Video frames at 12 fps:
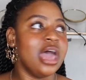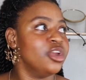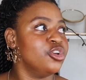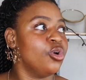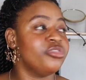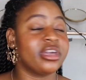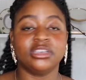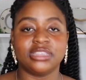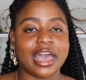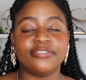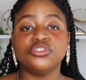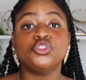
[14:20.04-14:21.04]
I don't know,
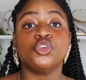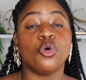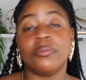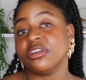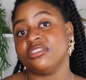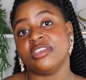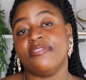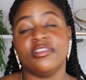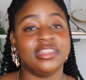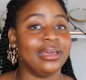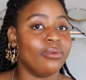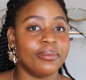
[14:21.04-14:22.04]
because they, they have so much stuff
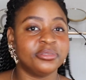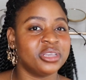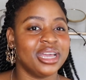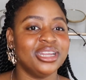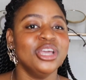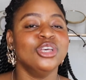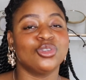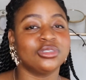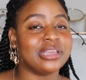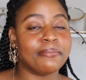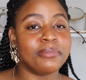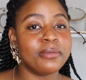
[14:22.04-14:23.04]
on their website. So
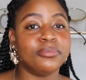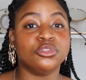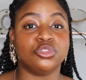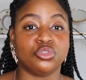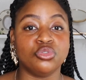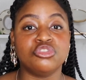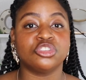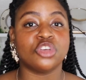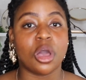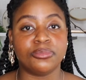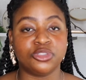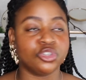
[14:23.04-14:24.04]
some people do
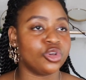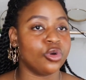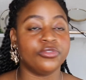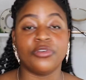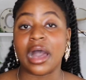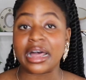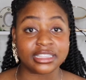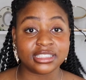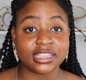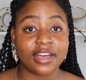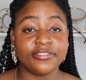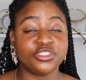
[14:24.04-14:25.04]
just opt to go for other
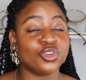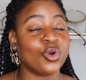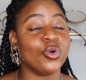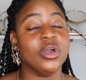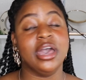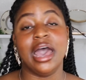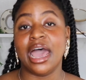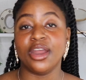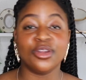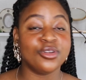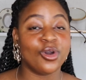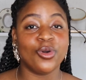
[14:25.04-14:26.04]
stuff. So
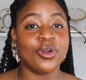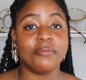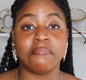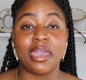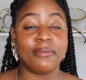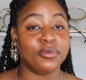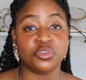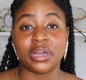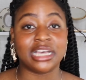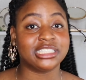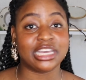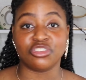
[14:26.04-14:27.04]
I don't know, maybe you
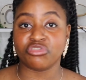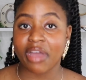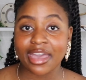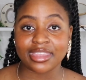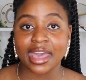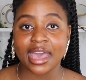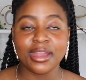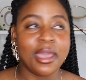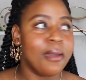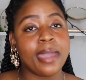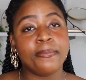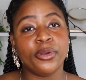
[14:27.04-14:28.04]
guys can try that.
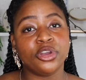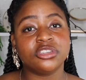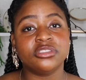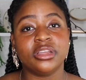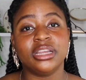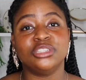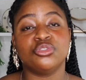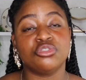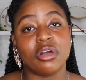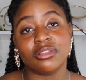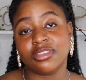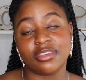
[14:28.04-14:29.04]
I personally do
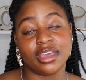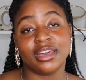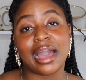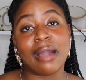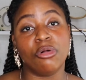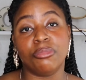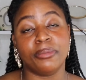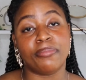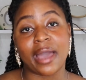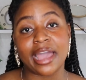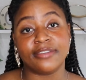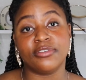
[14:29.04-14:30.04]
not think I will be
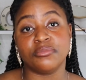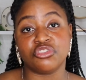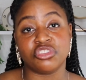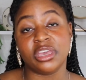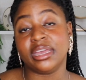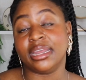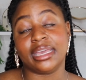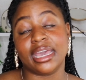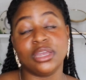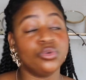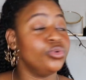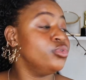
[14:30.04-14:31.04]
buying from Shein
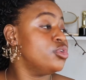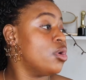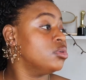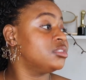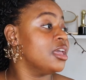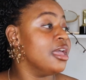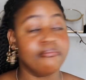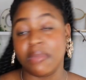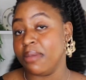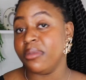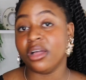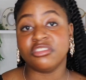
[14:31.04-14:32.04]
again. Who knows?
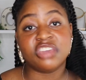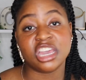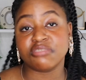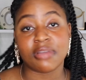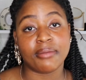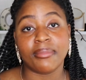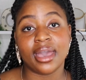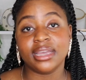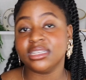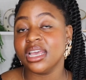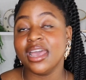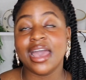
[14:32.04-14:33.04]
Maybe I'll change my
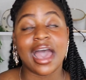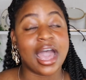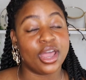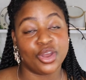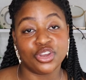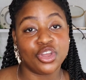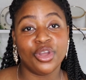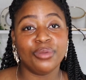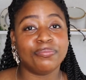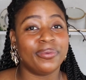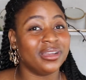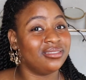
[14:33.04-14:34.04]
mind. I don't
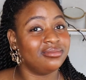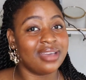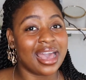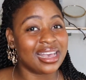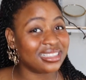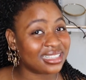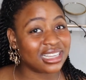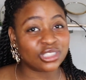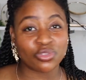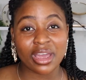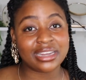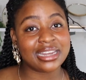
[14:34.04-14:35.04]
know. But as it
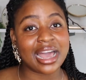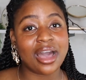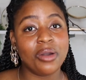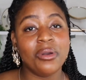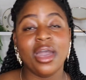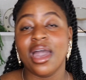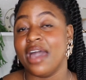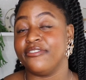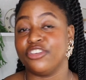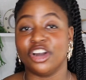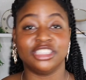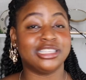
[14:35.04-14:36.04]
is right now,
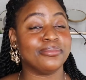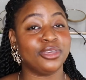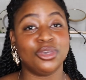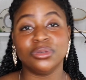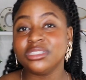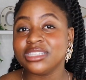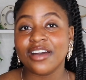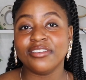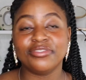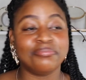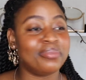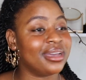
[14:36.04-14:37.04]
I've got some cute
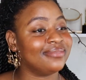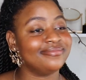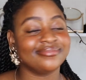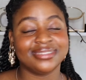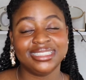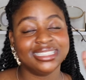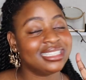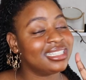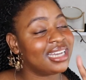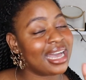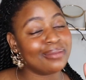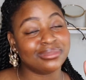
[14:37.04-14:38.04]
stuff, but
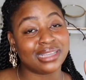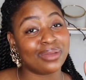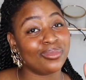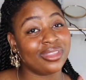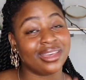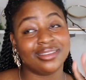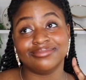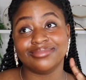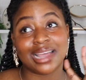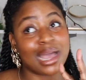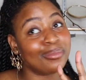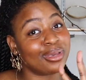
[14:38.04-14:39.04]
I'm done with it.
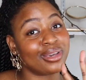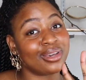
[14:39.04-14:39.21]
I'm